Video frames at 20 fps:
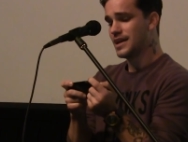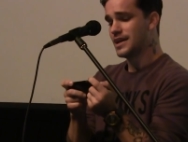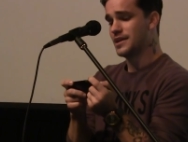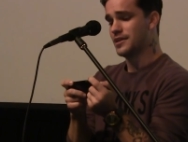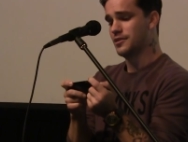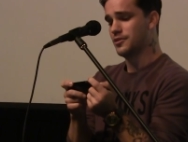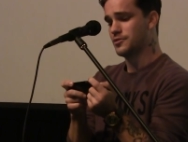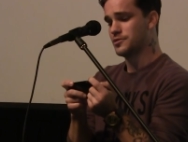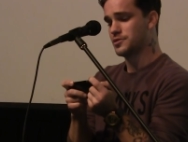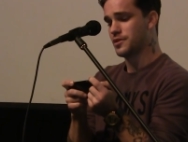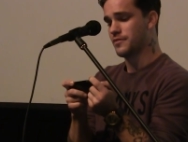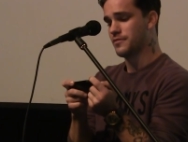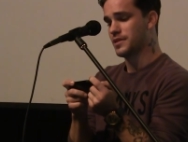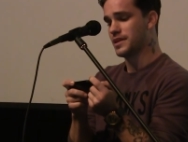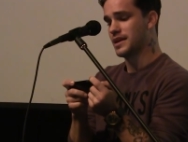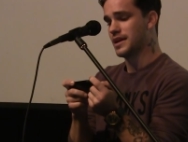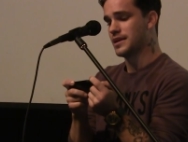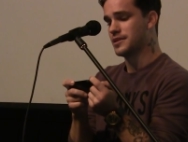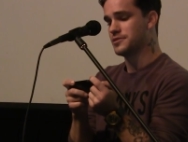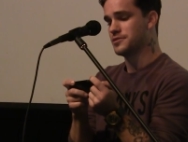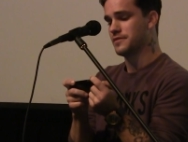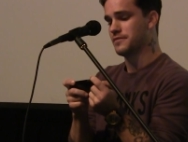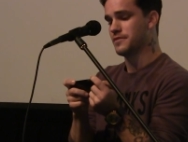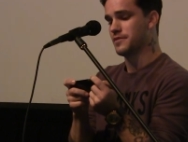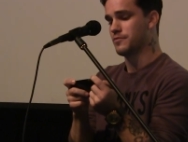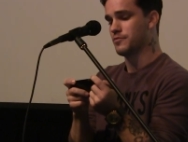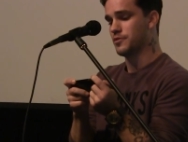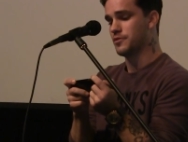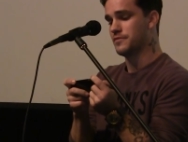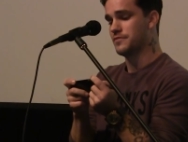He looks over the edge of
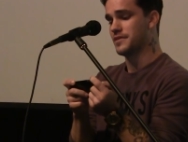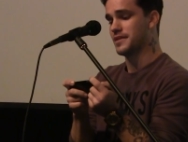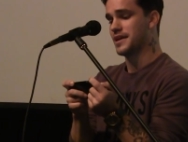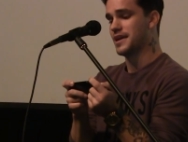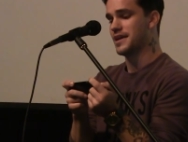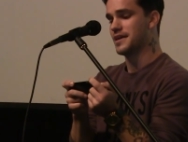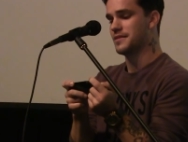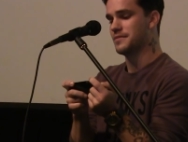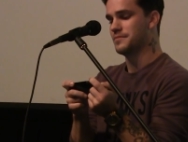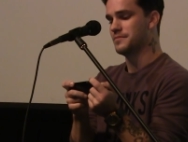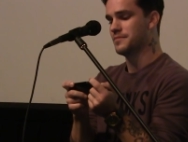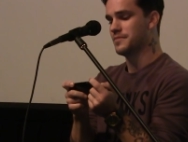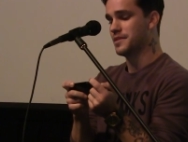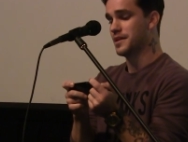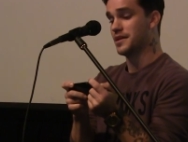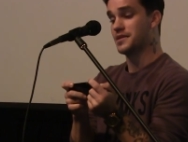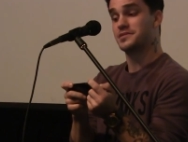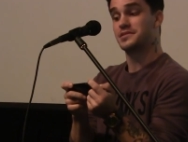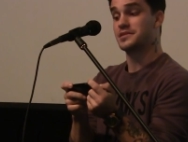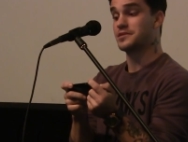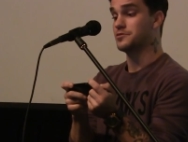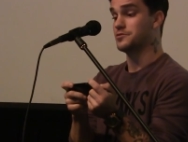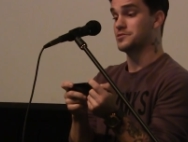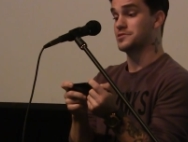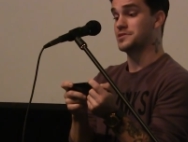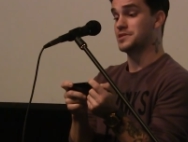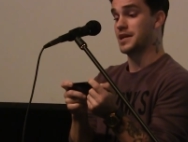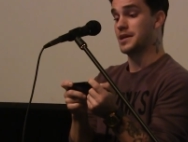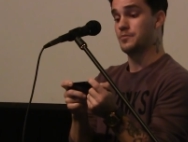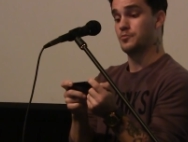the roof again. A single
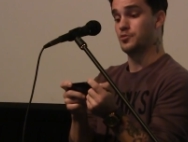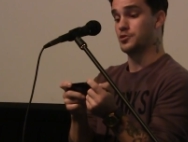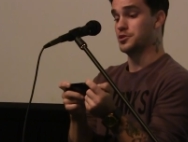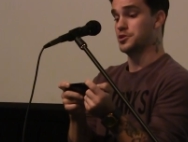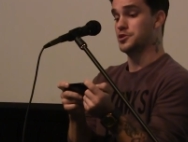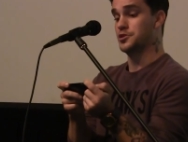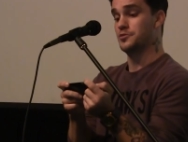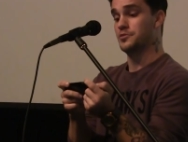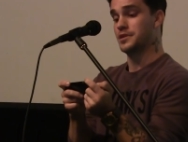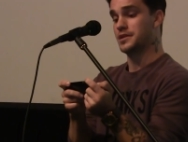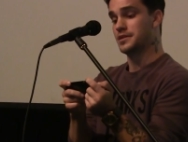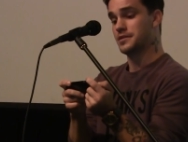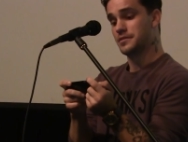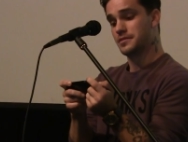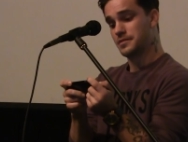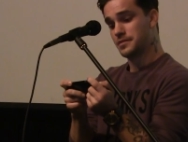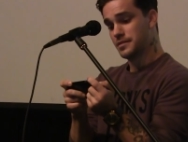step would do it.